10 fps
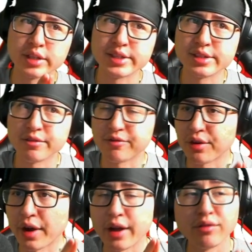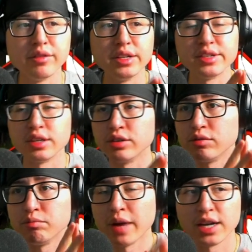This isn't for every
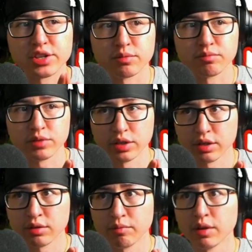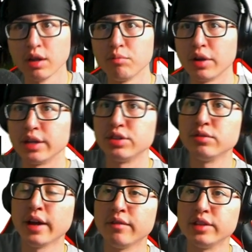single matchup, but I
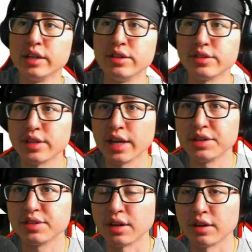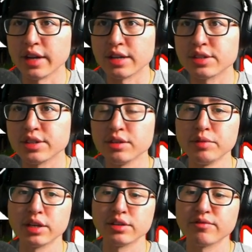do have these stages on S tier
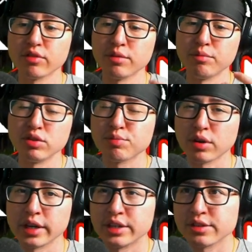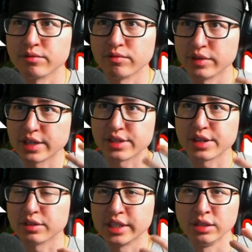because for the most part he doesn't
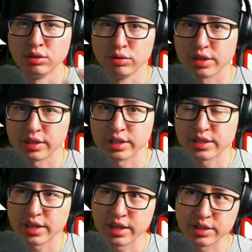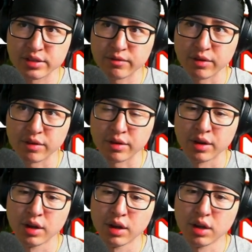necessarily lose on these stages for
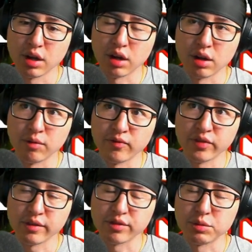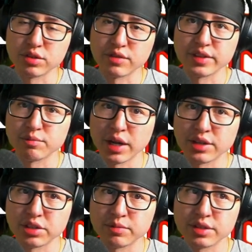most of his
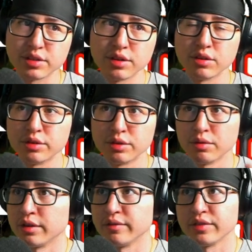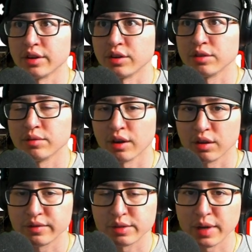matchups, or if not
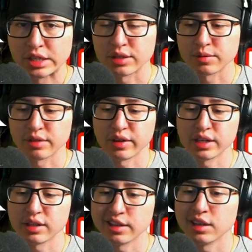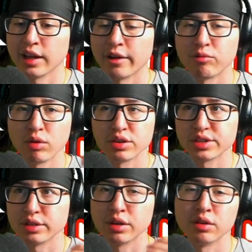all of his matchups. If anything, at
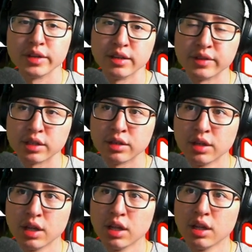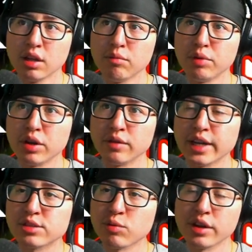worst he'll go even. But
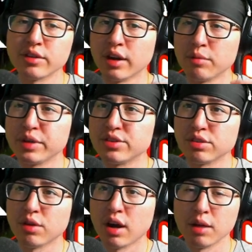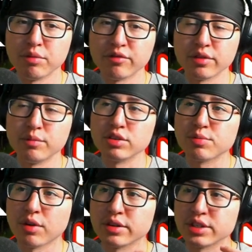that's why they're up here so high. But for the
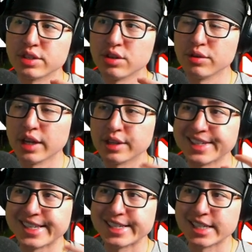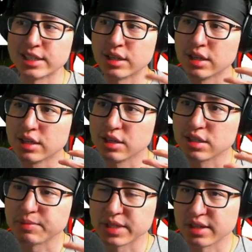most part, just know that this isn't
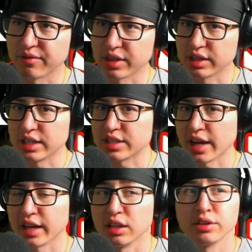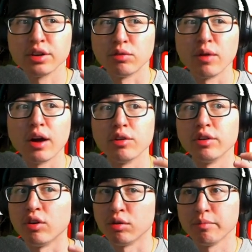specifically tailored around
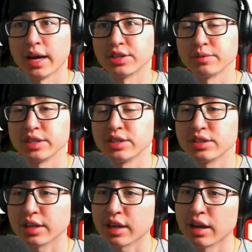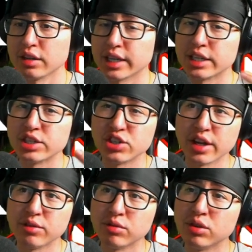all matchups. It's just kind of like a
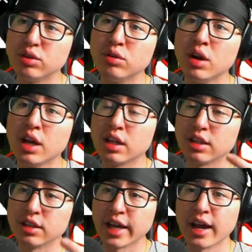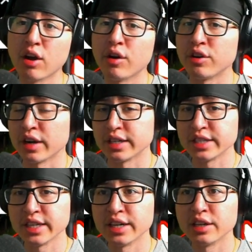general layout or
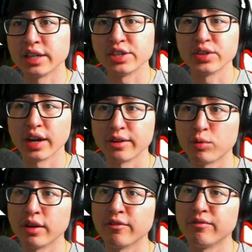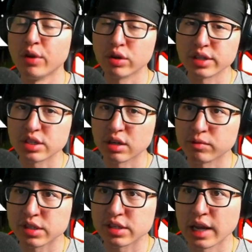idea that you kind of want to focus on
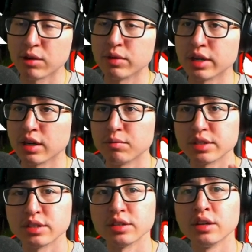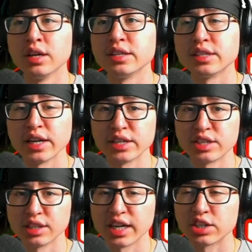with Snake when it comes to stage
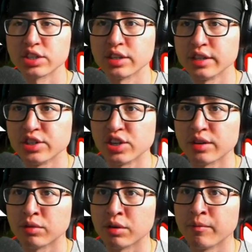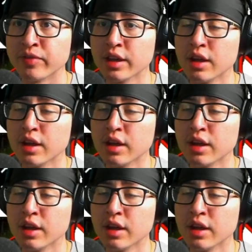selection in general.